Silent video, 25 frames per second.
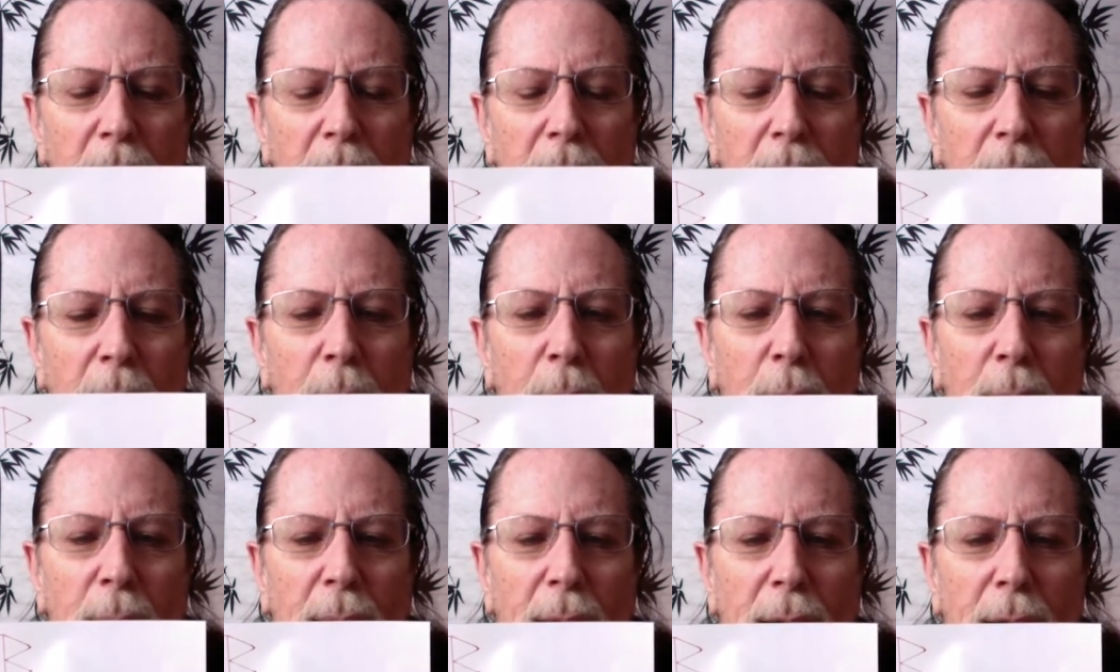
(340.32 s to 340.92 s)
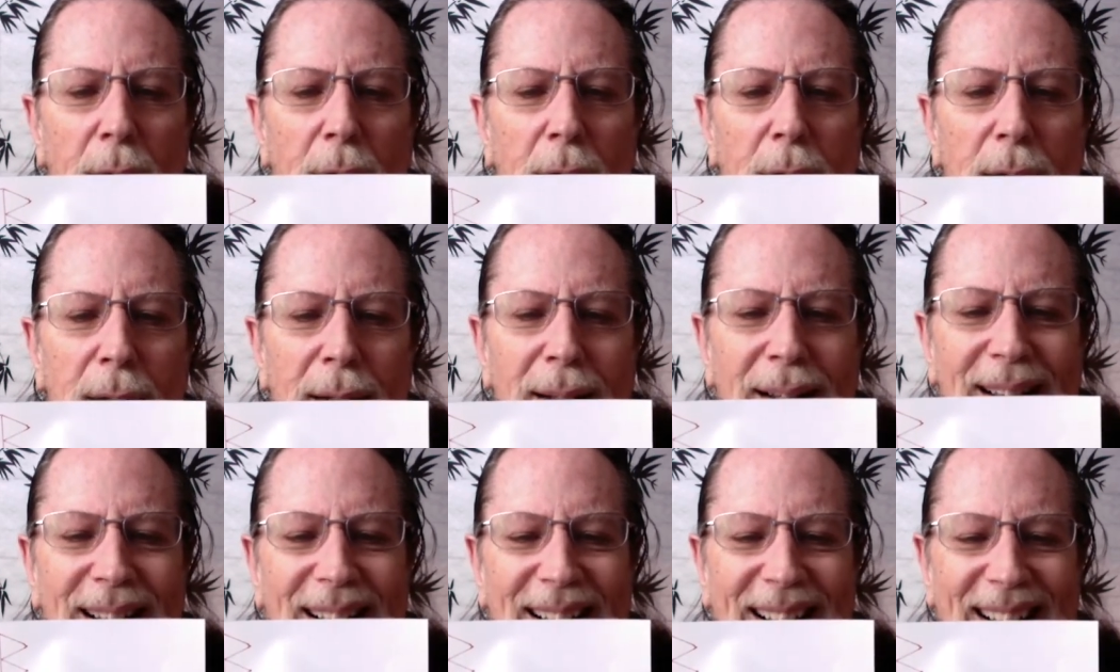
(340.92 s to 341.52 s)
Oh, hell.
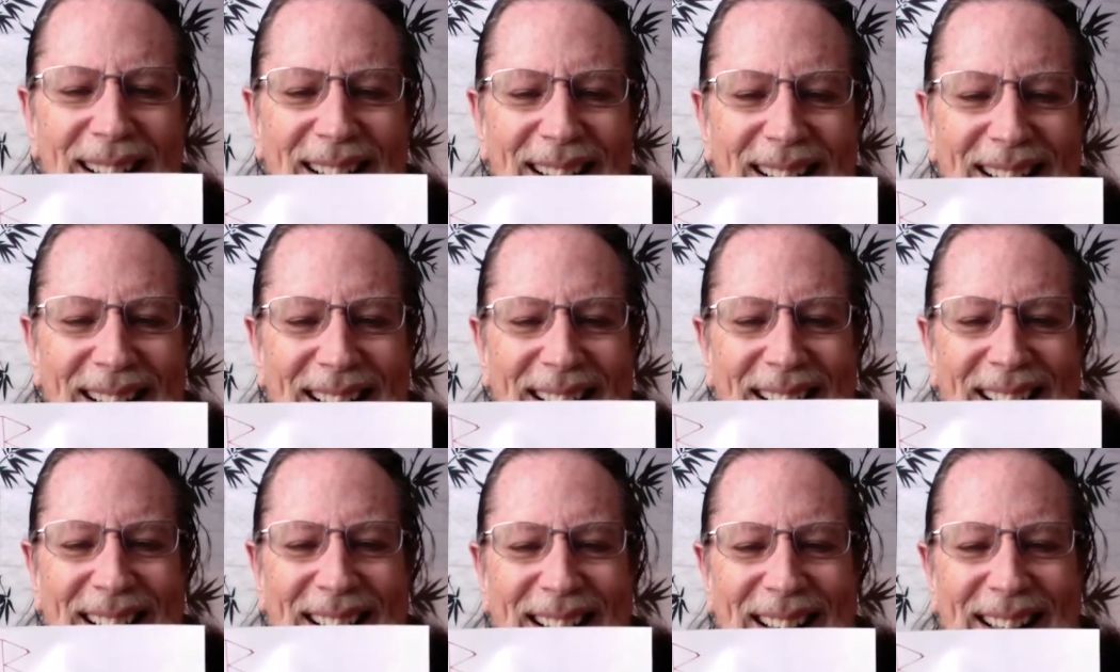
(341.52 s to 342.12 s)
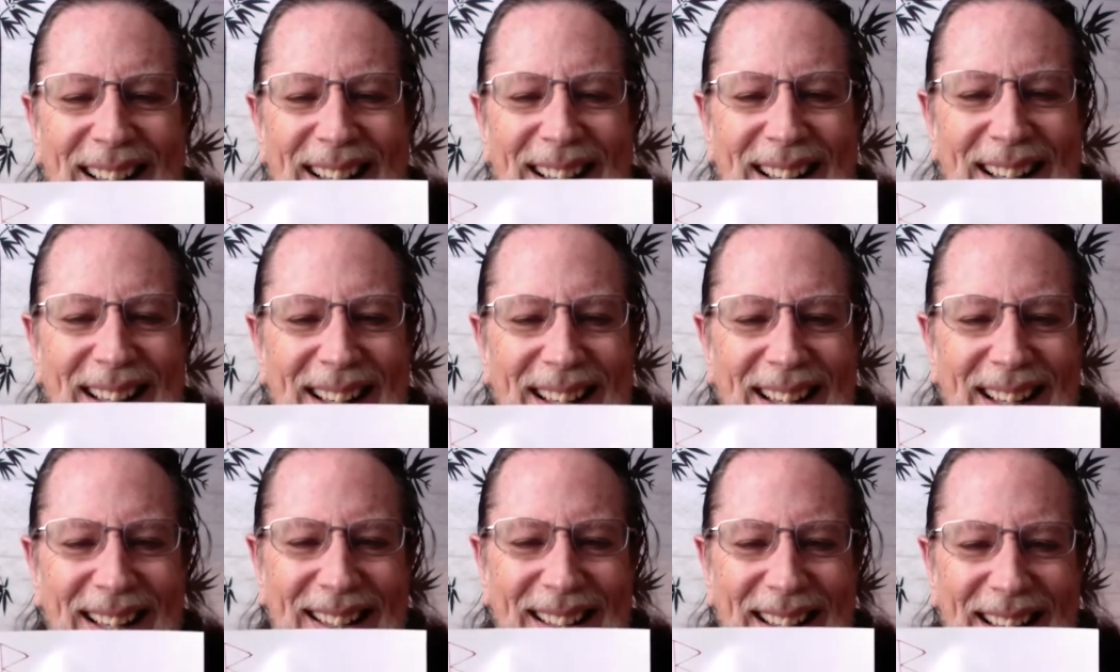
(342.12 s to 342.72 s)

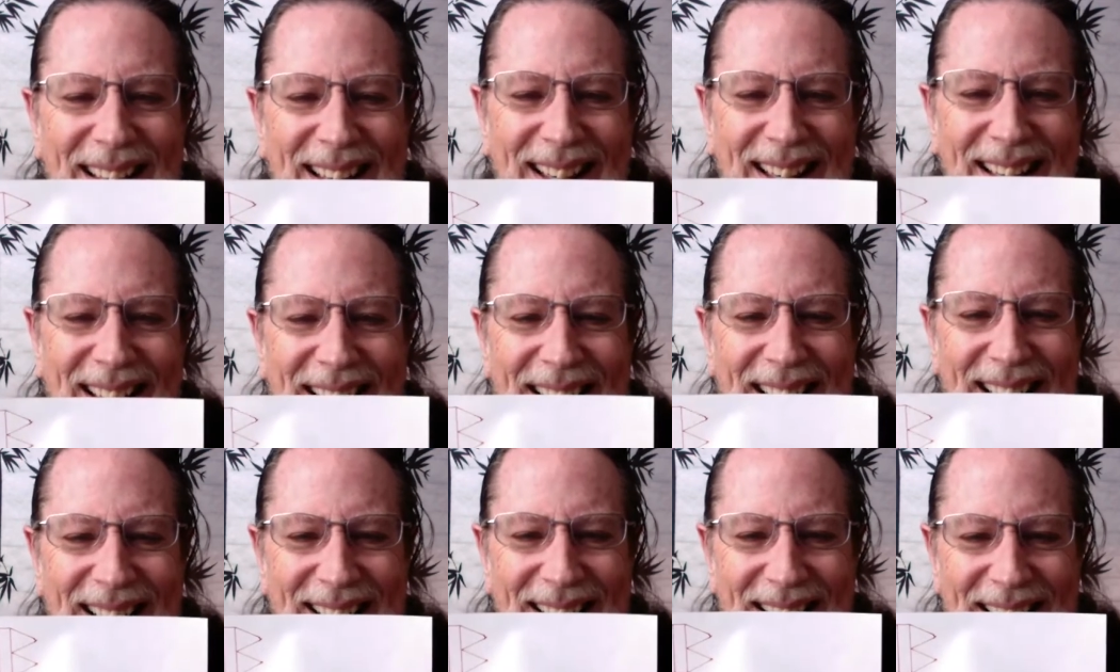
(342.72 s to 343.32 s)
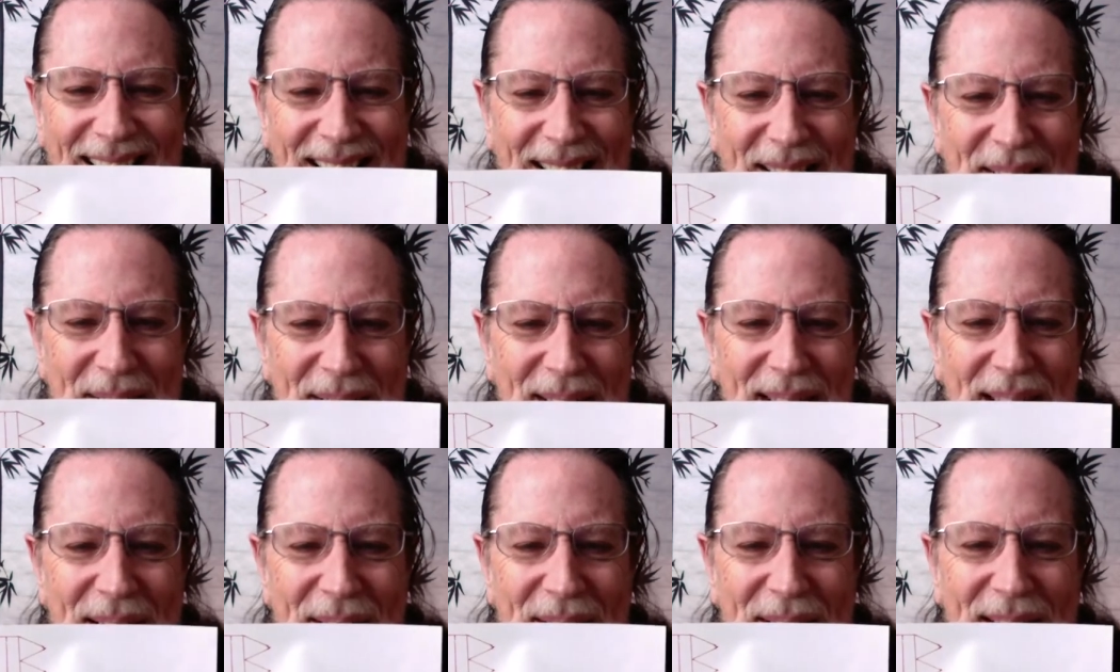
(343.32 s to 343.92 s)
I'm
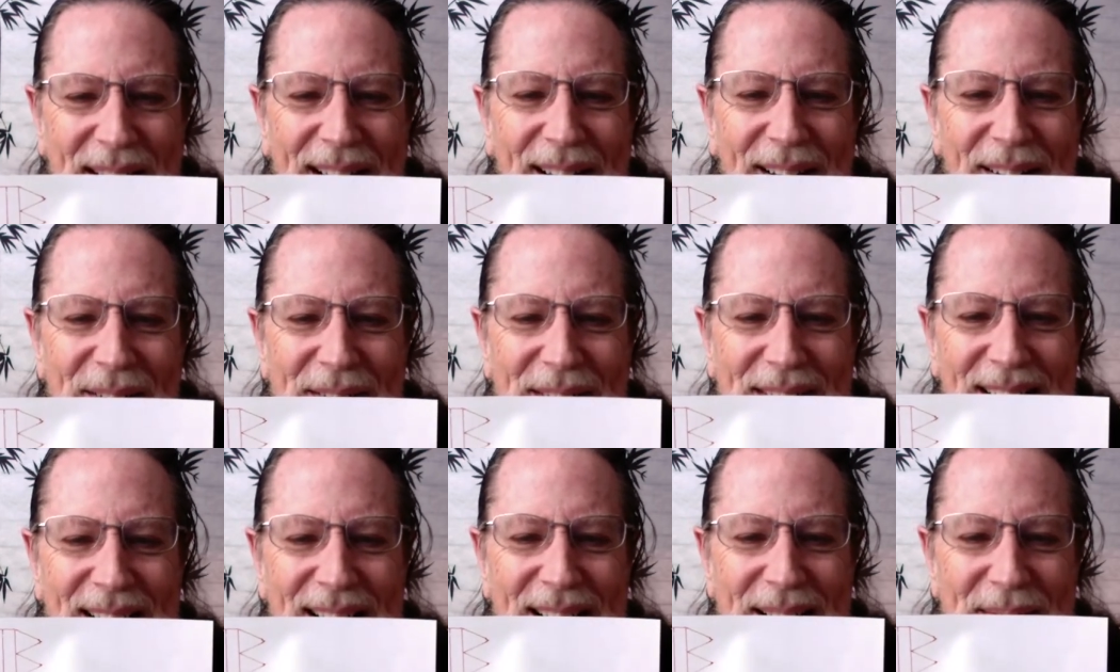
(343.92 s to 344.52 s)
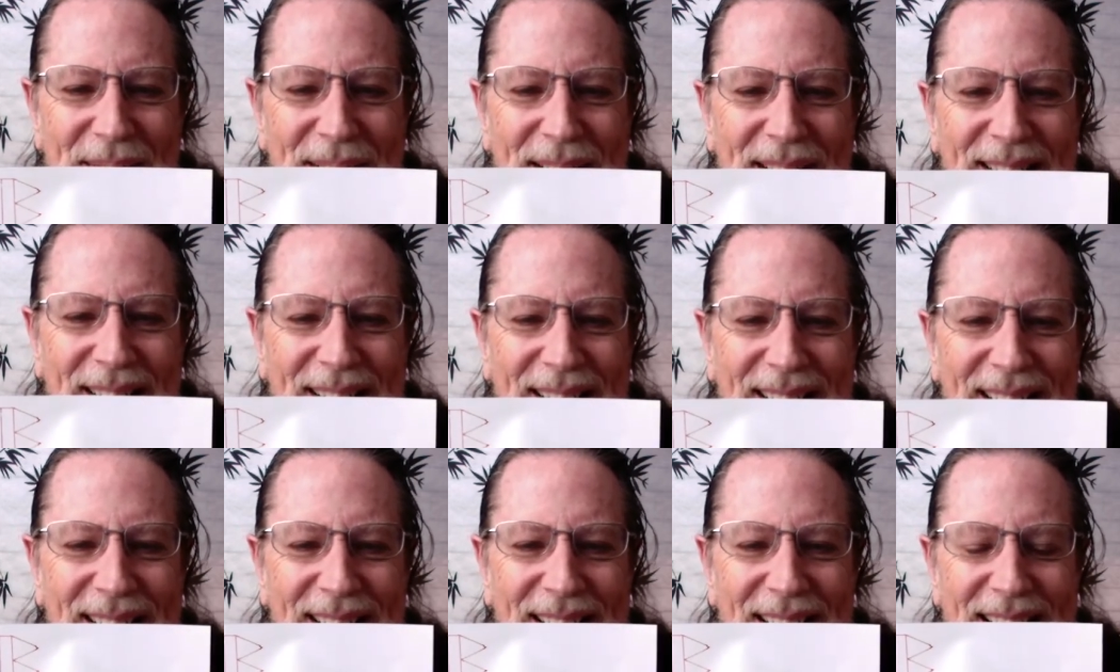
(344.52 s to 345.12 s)
having a hell of a time here.
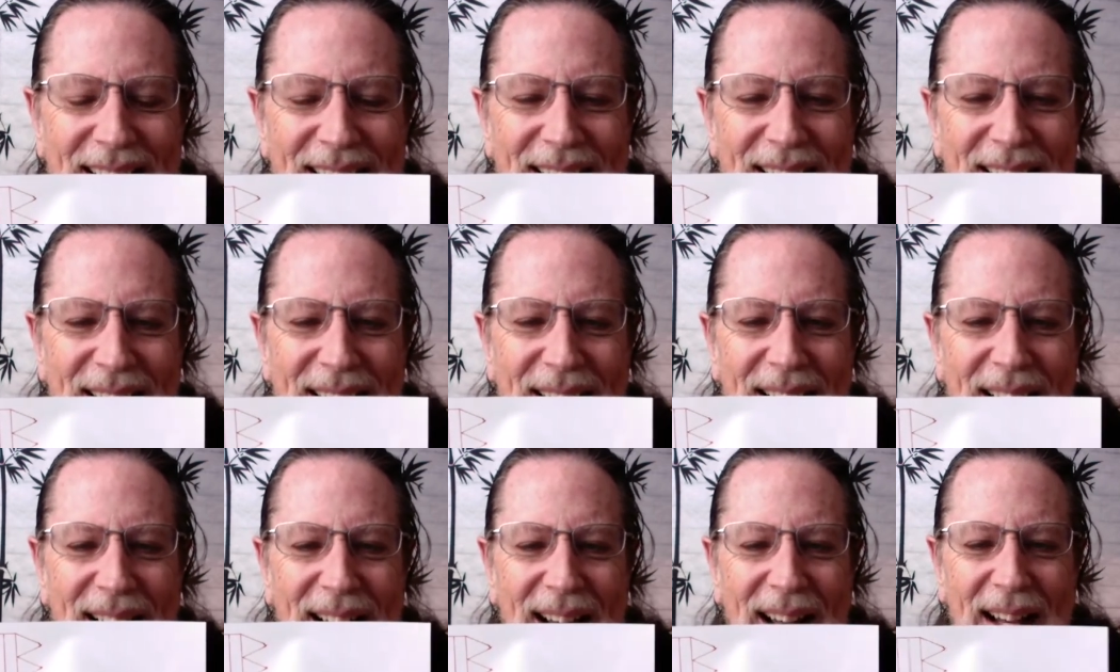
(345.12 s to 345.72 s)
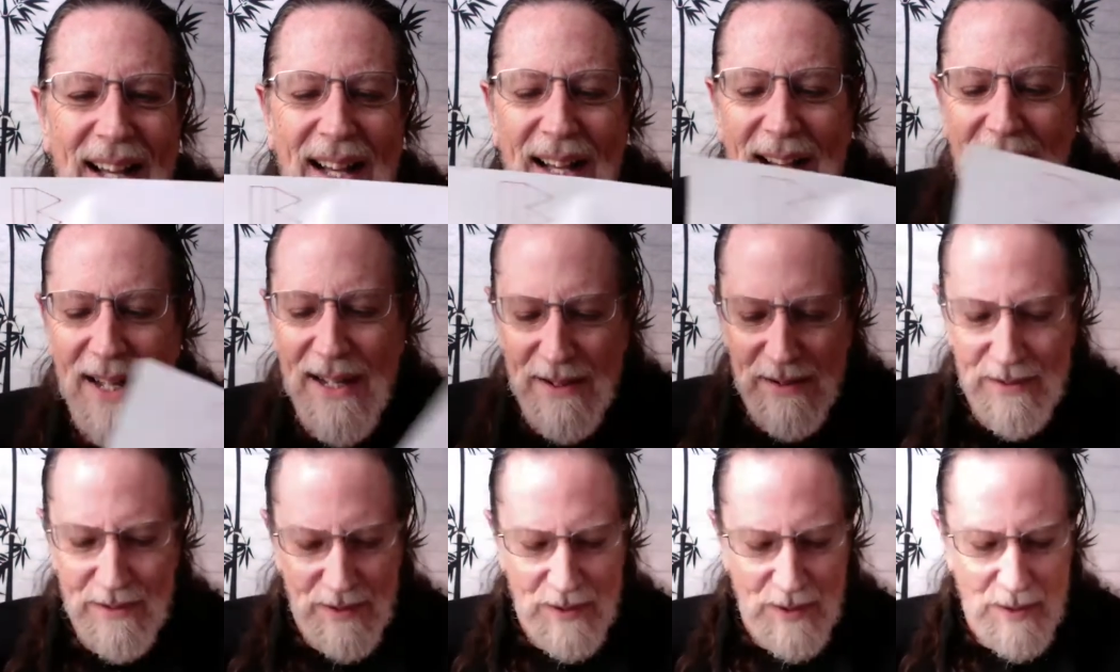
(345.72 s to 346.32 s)

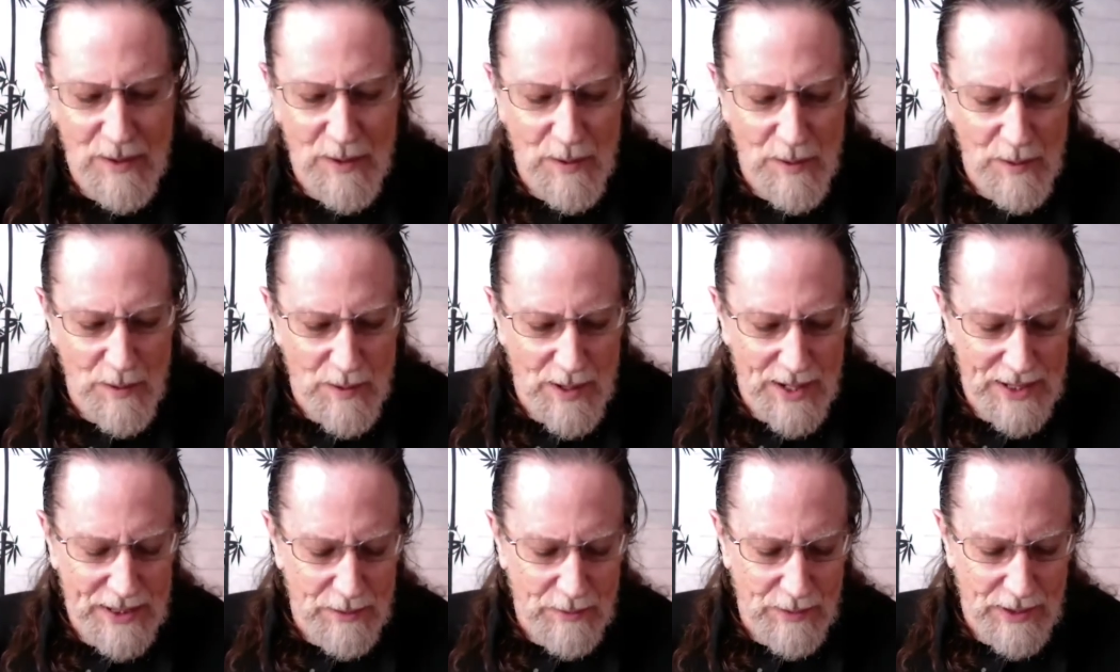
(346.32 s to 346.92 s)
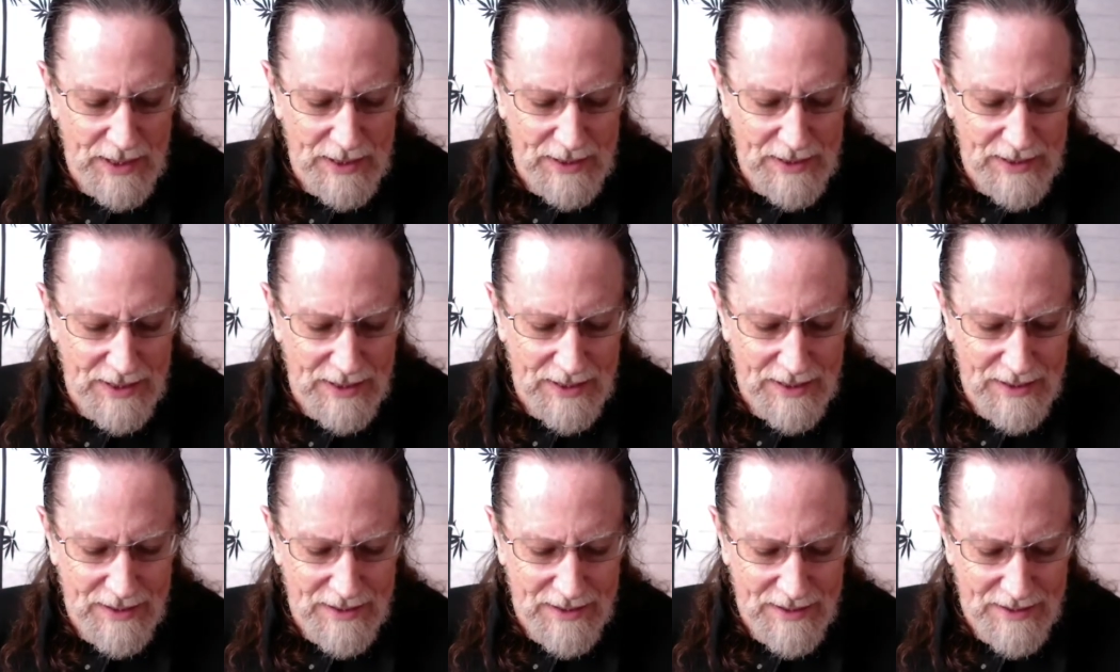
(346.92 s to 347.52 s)
Oh, I know what I
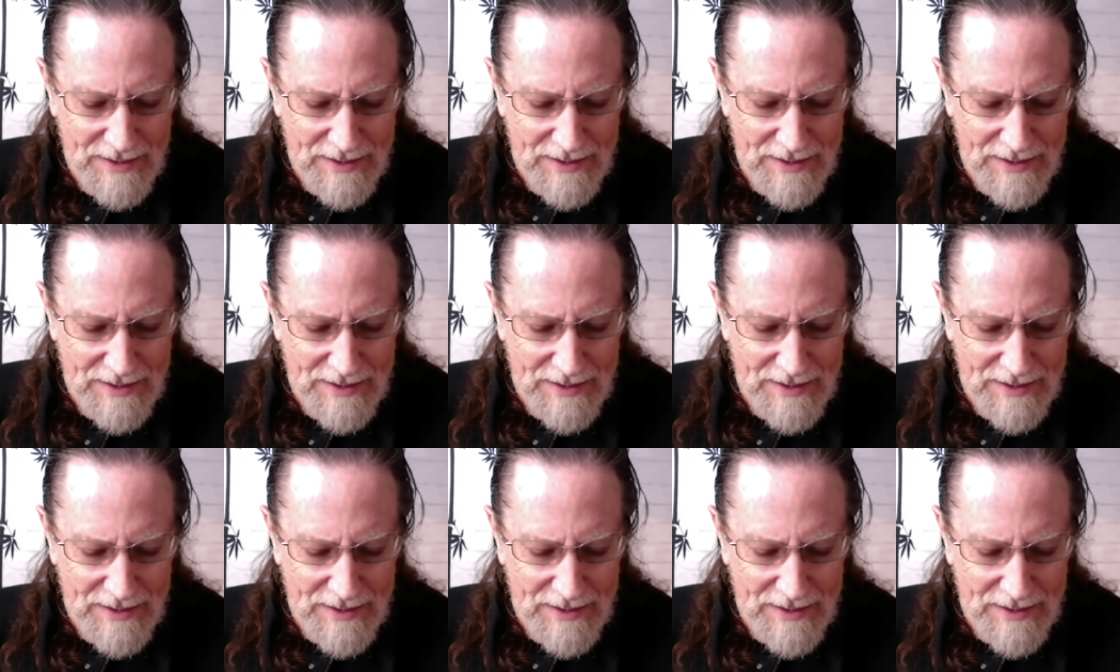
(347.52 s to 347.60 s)
did.